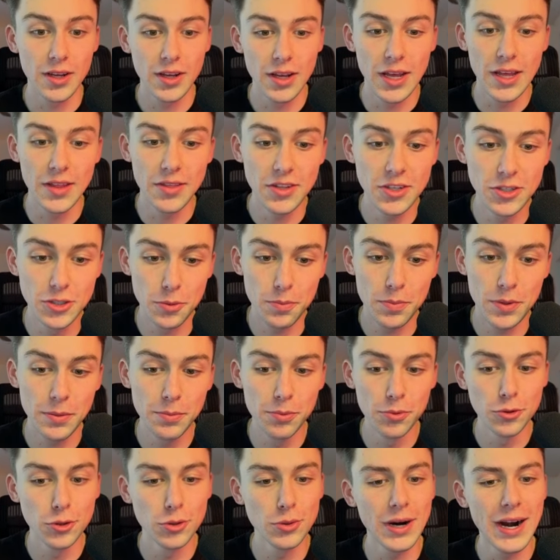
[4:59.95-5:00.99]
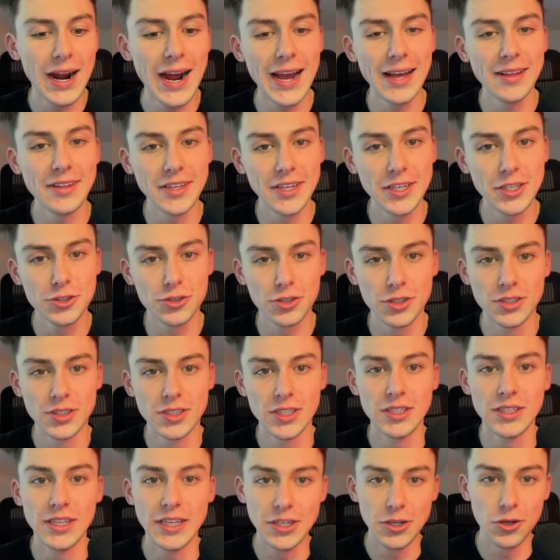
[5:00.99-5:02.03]
And these are people who are highly interested.
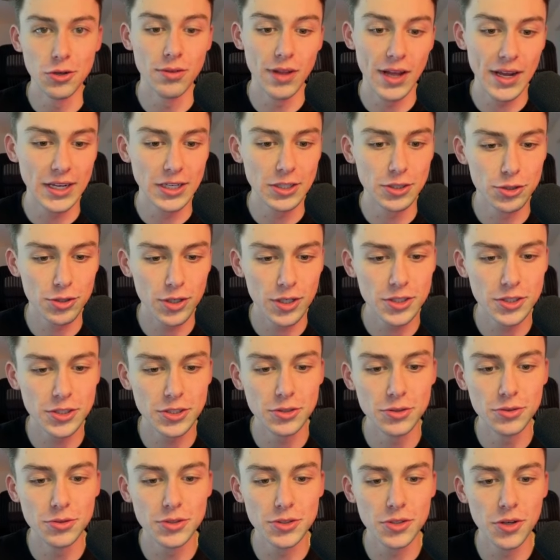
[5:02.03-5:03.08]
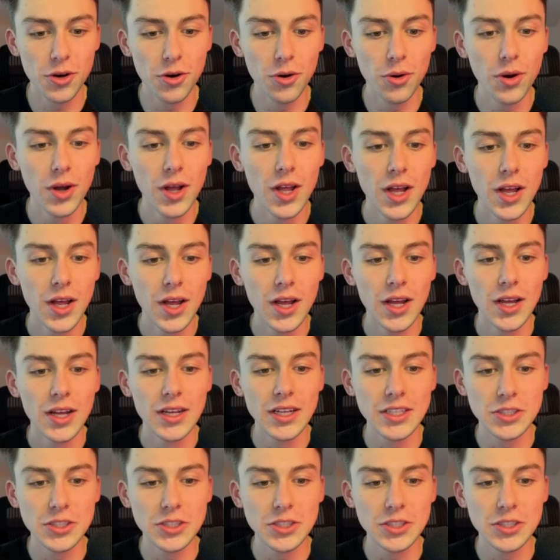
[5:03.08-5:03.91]
They know, like, and trust you. So it's